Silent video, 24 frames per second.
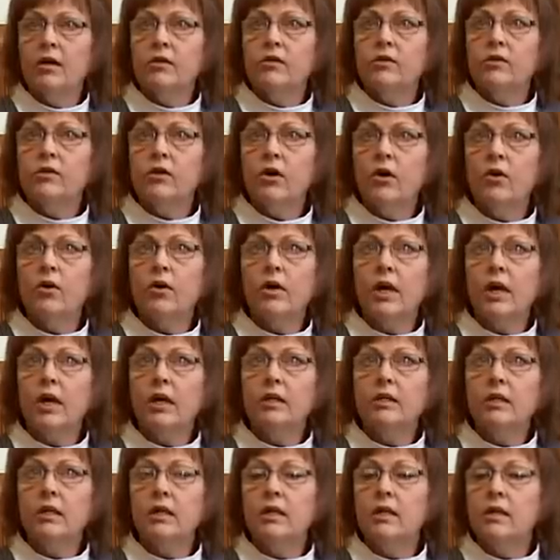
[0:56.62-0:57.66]
So
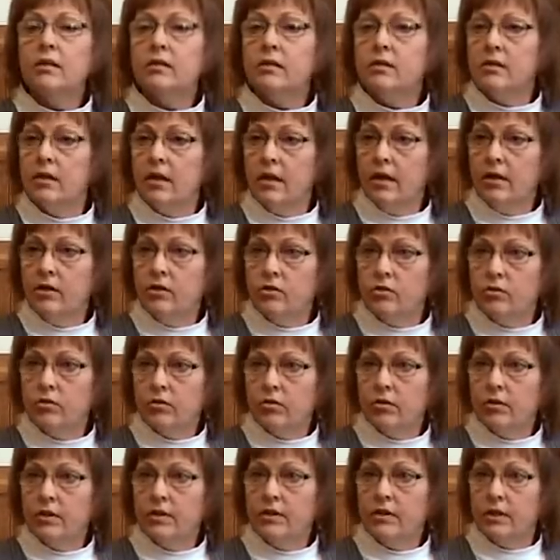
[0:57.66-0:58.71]
candida is
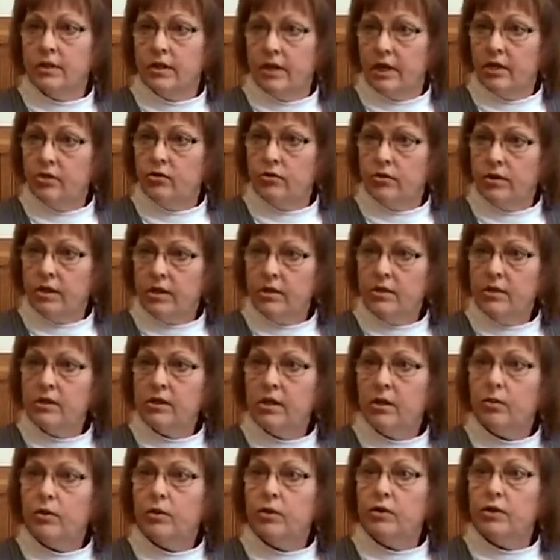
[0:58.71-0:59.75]
natural. It's a natural yeast.
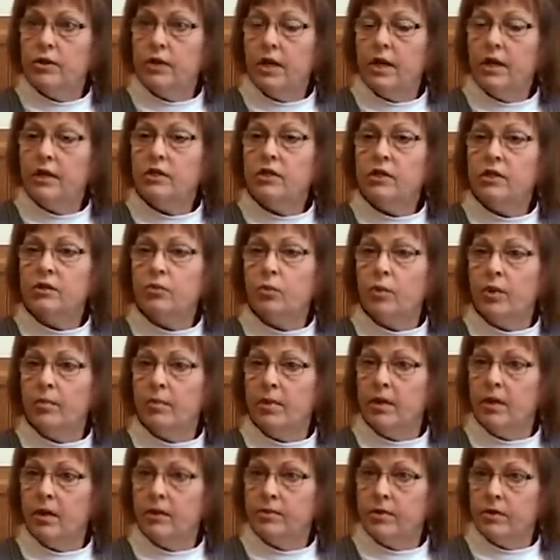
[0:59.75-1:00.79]
Is that what you're saying? It's just when
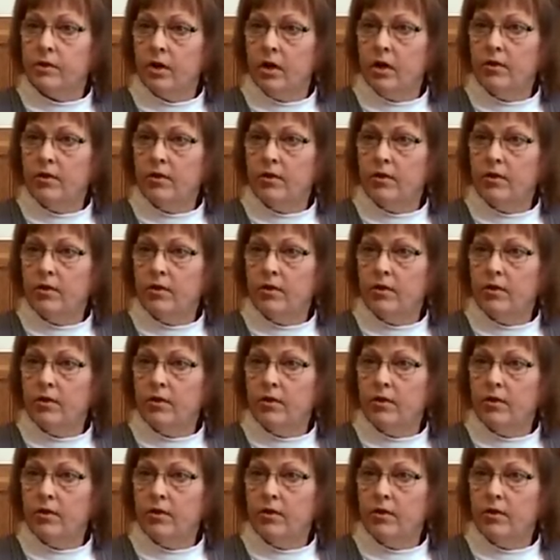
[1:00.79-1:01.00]
it becomes an